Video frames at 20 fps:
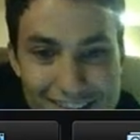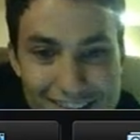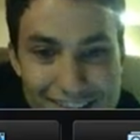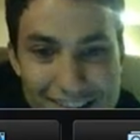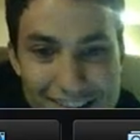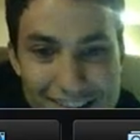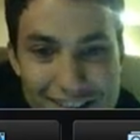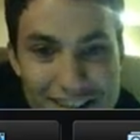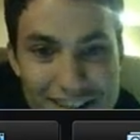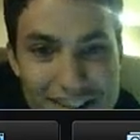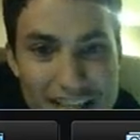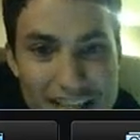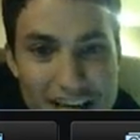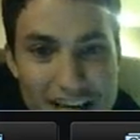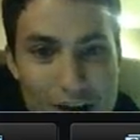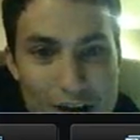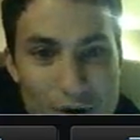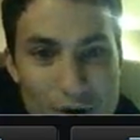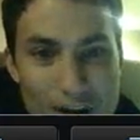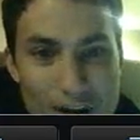
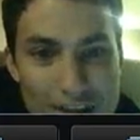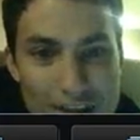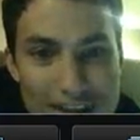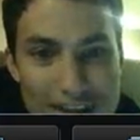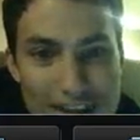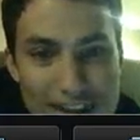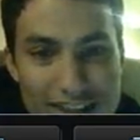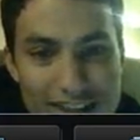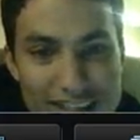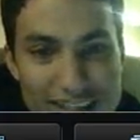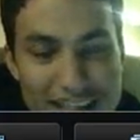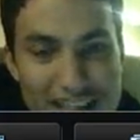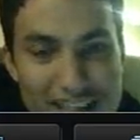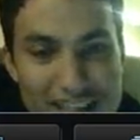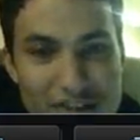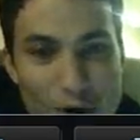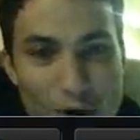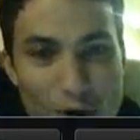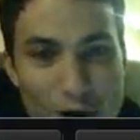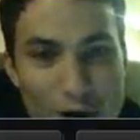Snow. This is, this is
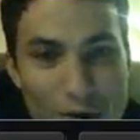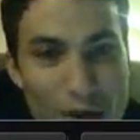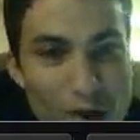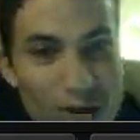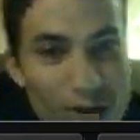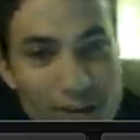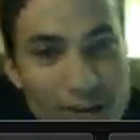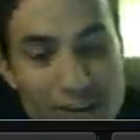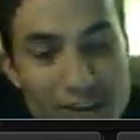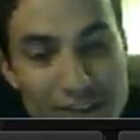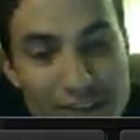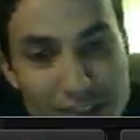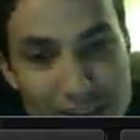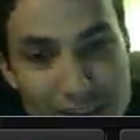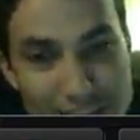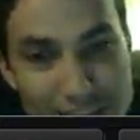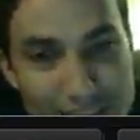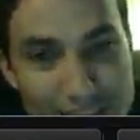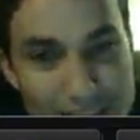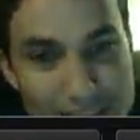normal. Holy crap!
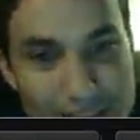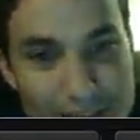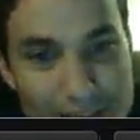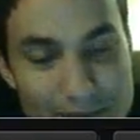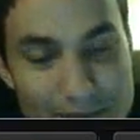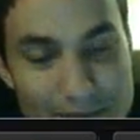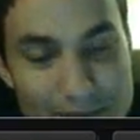I just realized how